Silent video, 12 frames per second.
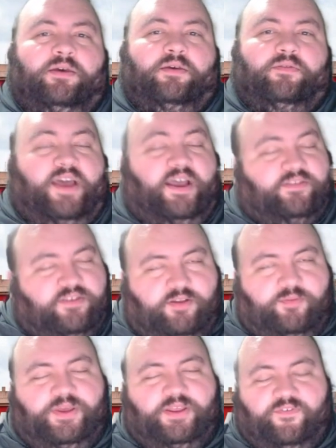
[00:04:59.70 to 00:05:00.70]
that's going
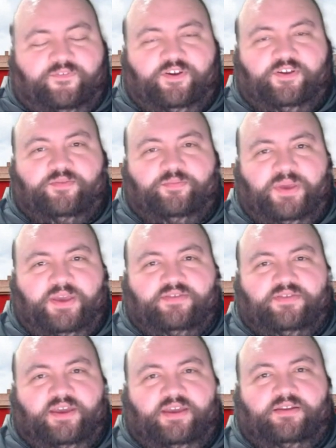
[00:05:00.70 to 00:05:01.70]
to be the first big
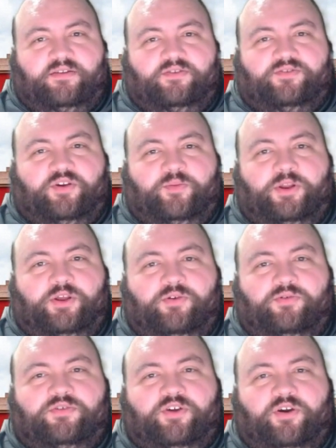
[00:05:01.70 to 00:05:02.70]
thing to determine
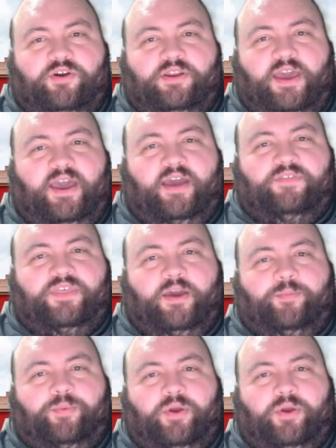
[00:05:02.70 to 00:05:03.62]
who's going to have the upper